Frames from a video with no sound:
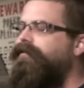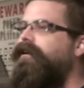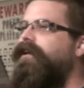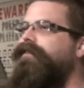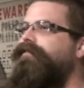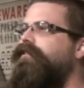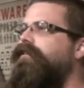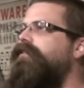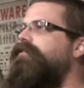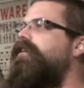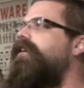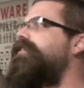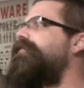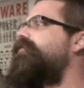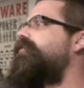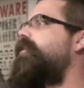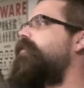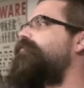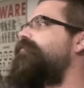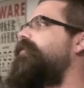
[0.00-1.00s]
a, lot of, a, lot of,
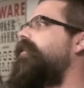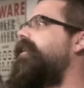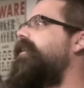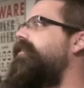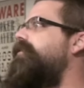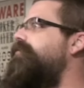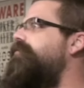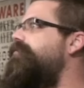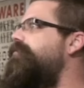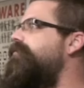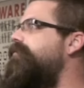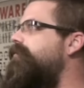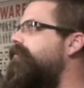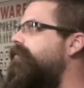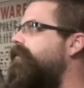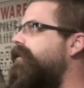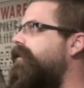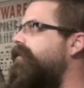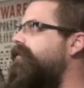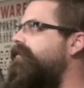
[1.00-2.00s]
it comes with age. You
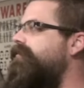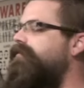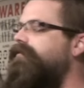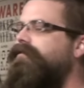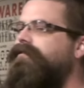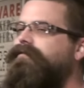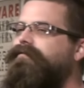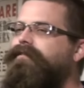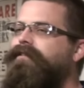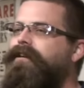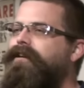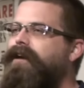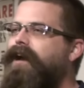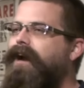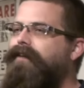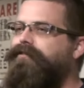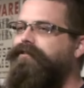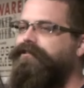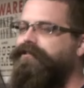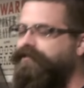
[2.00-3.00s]
know, like right. Uh, uh,
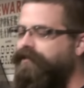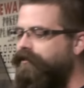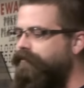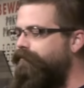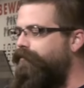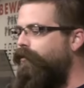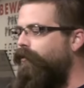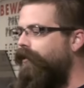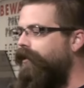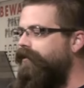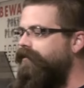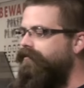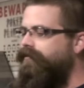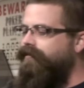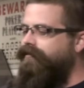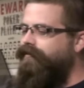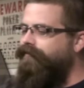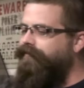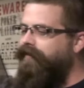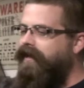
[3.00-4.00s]
after, a certain point
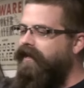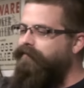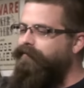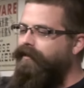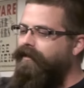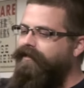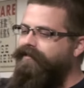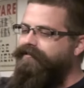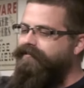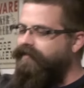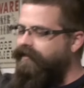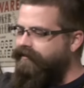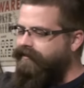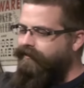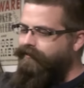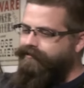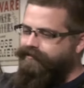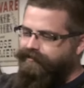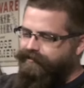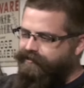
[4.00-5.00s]
in the fan base, like
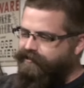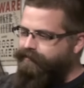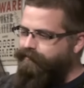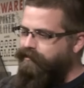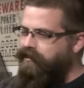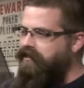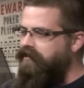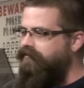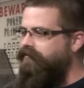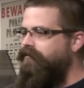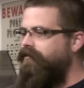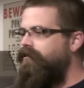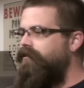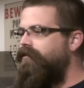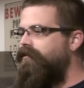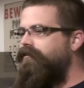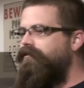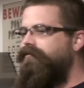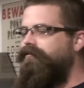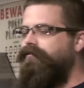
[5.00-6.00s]
there was this split.
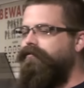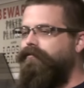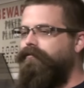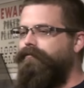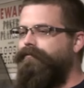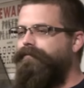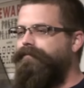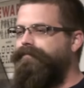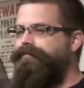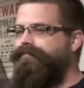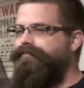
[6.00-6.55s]
You know.